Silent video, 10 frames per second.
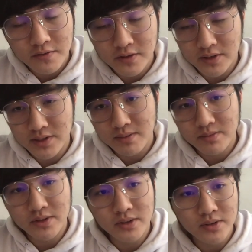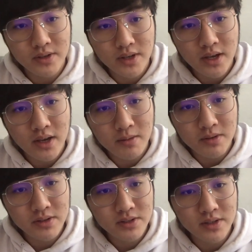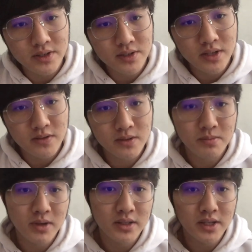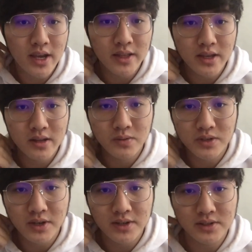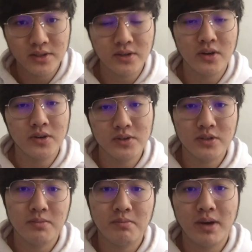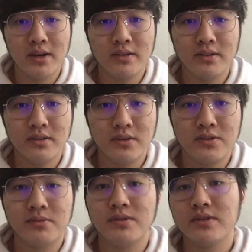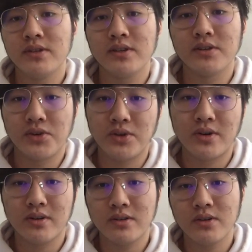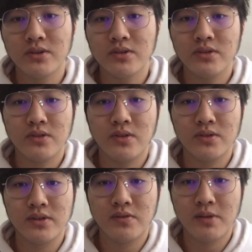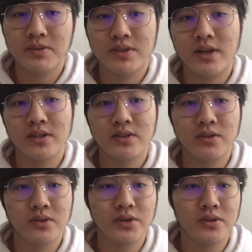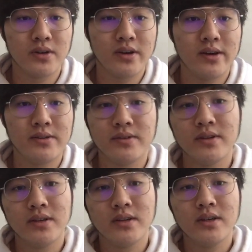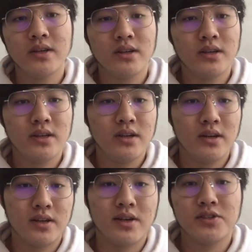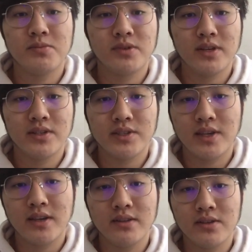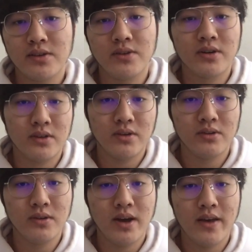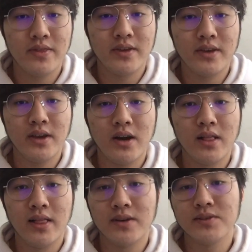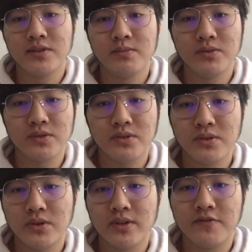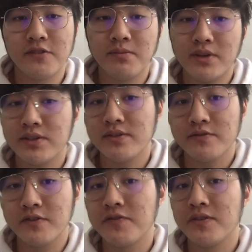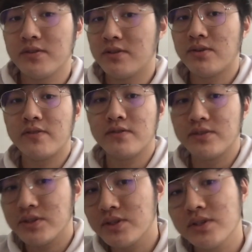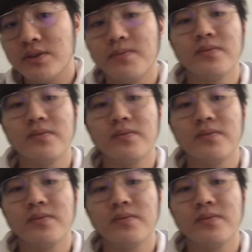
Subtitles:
For example, a business saves money and advertising cost by distributing a QR code to their website or URL. A customer can scan the QR code and it allows them to store the information for future reference.